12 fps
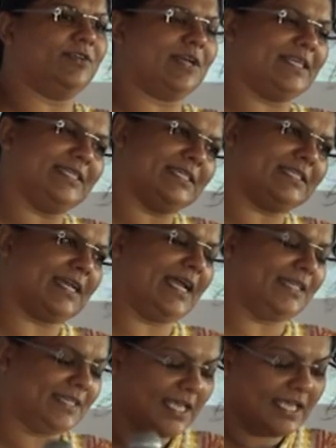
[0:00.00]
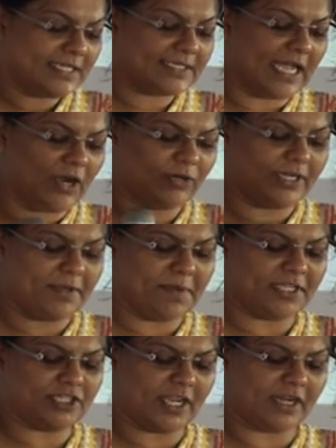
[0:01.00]
You can just write sound,
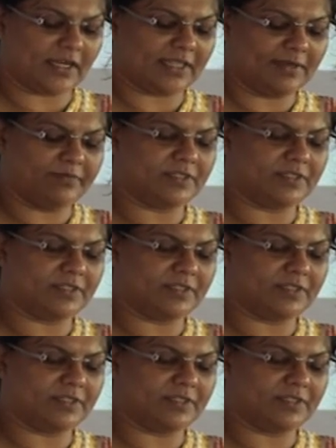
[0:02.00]
imagery, rhythm,